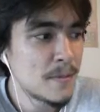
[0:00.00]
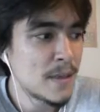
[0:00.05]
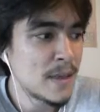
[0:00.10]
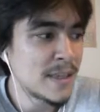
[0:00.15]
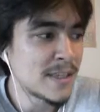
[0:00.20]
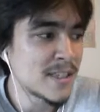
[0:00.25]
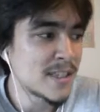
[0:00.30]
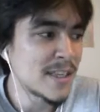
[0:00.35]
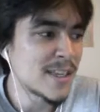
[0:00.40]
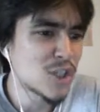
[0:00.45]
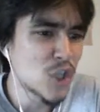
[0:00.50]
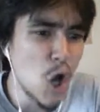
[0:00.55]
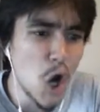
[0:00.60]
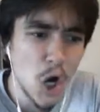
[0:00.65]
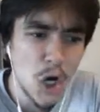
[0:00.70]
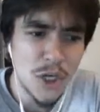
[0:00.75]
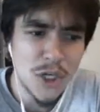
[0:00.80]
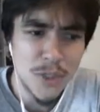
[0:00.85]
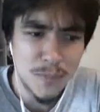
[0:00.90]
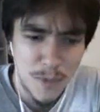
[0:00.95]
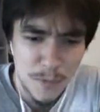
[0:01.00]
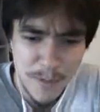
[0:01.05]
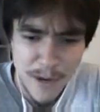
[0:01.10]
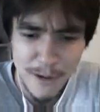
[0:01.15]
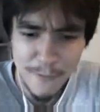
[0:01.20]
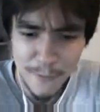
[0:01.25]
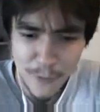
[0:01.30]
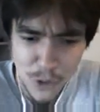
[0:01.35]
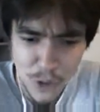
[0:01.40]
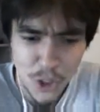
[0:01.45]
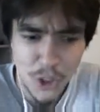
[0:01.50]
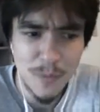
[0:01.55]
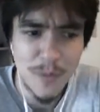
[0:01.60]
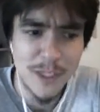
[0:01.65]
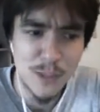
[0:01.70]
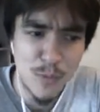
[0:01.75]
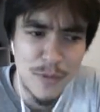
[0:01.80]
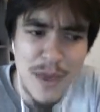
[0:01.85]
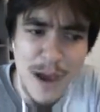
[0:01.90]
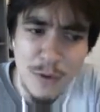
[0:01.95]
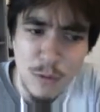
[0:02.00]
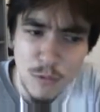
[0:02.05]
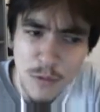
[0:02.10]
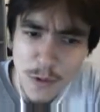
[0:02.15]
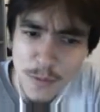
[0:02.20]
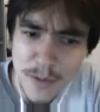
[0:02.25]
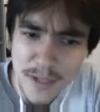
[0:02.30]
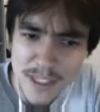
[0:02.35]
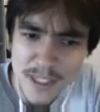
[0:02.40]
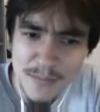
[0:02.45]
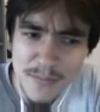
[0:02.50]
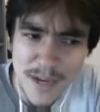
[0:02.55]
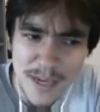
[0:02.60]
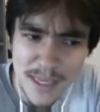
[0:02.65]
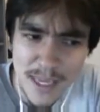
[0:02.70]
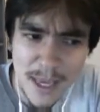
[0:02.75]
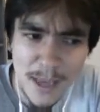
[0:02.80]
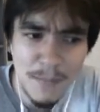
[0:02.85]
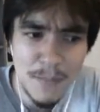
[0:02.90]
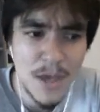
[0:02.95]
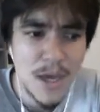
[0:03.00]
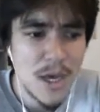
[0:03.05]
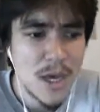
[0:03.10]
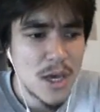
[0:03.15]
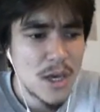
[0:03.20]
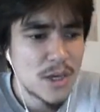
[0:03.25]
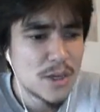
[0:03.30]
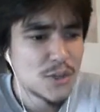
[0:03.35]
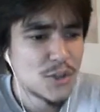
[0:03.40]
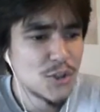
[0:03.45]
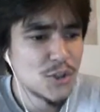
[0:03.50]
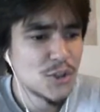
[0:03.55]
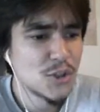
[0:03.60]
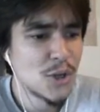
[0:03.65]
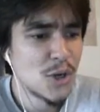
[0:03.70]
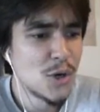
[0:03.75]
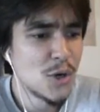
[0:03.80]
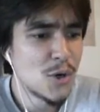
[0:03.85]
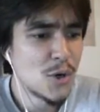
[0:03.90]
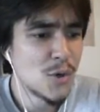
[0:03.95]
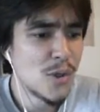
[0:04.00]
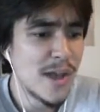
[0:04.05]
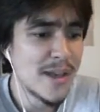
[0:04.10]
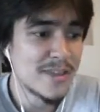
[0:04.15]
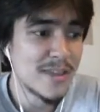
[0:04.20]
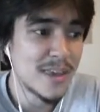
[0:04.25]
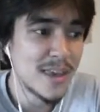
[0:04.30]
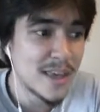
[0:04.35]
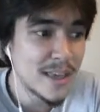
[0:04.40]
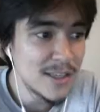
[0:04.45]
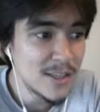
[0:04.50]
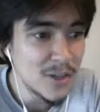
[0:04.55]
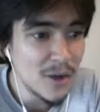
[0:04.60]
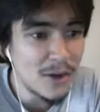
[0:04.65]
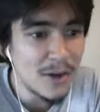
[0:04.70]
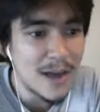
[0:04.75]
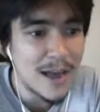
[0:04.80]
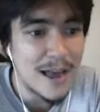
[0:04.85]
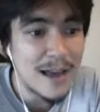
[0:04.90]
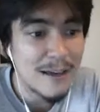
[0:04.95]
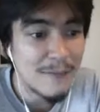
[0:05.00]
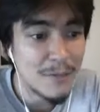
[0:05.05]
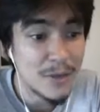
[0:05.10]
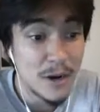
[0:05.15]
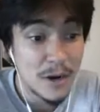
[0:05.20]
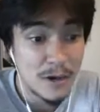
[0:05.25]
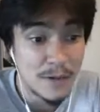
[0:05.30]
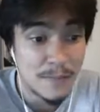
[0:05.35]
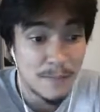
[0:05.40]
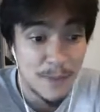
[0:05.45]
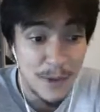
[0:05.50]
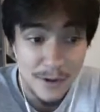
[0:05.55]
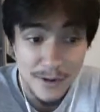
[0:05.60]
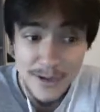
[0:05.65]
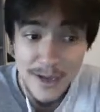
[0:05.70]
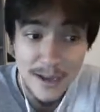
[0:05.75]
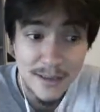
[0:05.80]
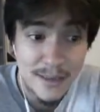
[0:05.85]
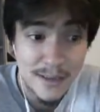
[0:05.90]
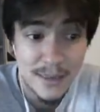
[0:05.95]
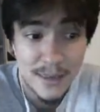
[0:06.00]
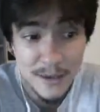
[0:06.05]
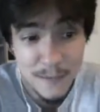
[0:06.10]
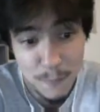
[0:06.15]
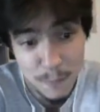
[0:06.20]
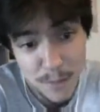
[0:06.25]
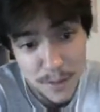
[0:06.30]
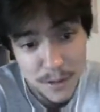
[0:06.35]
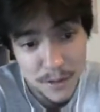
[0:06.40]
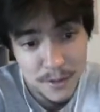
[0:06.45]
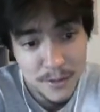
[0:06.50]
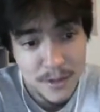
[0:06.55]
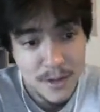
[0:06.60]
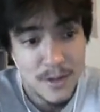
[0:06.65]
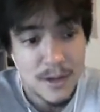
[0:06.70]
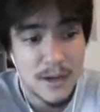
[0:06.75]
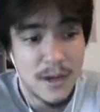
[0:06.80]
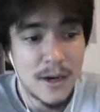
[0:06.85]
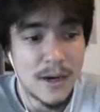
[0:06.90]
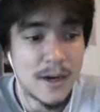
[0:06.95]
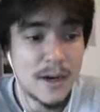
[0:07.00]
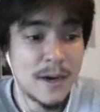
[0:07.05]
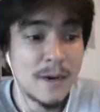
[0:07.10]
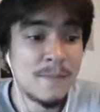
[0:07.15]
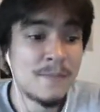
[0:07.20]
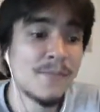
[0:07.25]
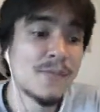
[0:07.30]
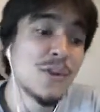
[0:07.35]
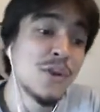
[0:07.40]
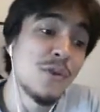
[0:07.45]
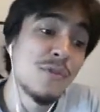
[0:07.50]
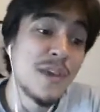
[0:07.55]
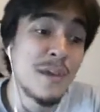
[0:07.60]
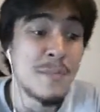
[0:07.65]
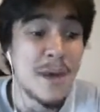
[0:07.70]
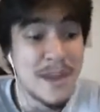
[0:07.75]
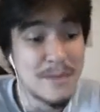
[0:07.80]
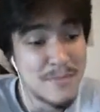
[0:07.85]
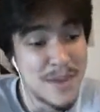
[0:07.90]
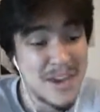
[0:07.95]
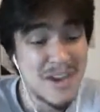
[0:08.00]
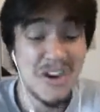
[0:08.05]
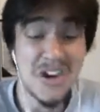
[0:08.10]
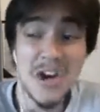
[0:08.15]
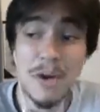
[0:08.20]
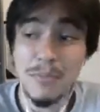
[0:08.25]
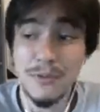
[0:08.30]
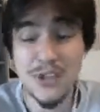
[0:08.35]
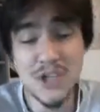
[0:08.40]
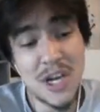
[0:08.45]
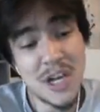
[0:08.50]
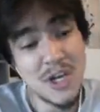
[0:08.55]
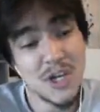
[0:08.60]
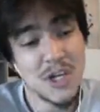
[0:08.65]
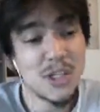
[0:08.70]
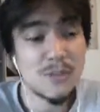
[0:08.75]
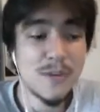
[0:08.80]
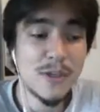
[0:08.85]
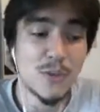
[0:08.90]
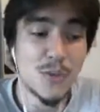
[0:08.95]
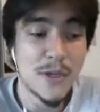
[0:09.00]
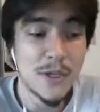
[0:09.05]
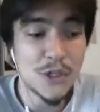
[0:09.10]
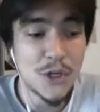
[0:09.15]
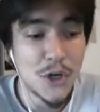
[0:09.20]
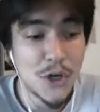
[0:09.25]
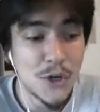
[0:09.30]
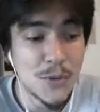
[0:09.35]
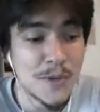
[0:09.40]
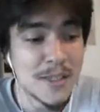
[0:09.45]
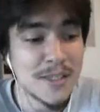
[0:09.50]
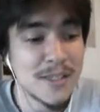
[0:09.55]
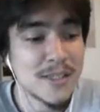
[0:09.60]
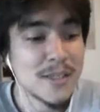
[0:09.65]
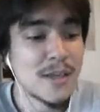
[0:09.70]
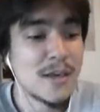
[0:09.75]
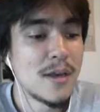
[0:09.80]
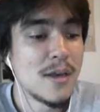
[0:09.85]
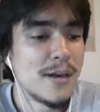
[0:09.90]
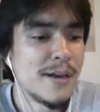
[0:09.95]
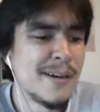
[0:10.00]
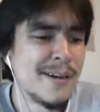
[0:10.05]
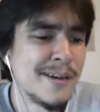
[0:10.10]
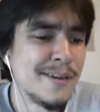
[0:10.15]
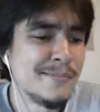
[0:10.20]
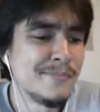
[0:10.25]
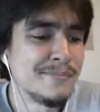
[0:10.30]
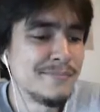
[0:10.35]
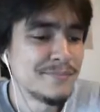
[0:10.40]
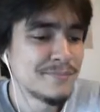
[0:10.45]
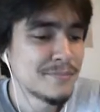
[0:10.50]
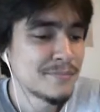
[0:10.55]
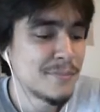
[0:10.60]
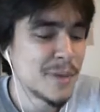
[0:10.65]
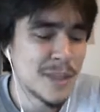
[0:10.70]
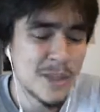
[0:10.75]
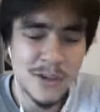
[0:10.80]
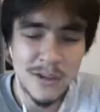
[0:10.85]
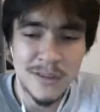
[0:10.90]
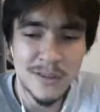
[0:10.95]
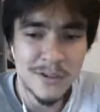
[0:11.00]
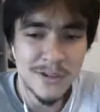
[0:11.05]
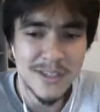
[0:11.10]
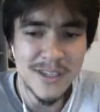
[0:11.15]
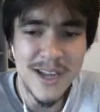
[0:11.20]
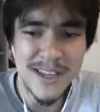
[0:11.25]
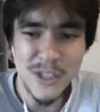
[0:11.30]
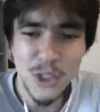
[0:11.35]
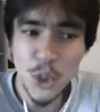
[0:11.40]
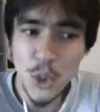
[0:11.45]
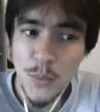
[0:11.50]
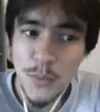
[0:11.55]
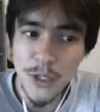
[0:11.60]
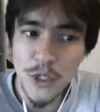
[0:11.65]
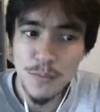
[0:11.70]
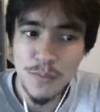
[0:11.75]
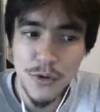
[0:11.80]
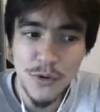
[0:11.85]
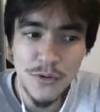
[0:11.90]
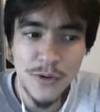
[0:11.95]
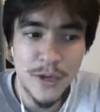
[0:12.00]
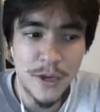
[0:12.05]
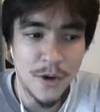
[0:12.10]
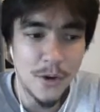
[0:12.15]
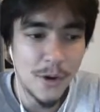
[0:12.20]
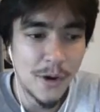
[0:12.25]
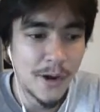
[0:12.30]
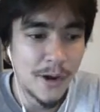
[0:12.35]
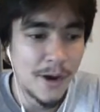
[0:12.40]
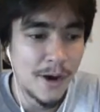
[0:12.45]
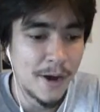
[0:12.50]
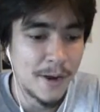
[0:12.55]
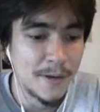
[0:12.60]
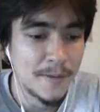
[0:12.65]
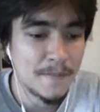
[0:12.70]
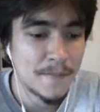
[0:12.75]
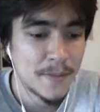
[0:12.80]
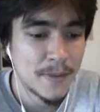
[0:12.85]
it's hard to prepare for tournaments without a robust metagame. So like the kids all have their deck that they've built. They might make a couple changes between tournaments, but there's not too much brewing going on.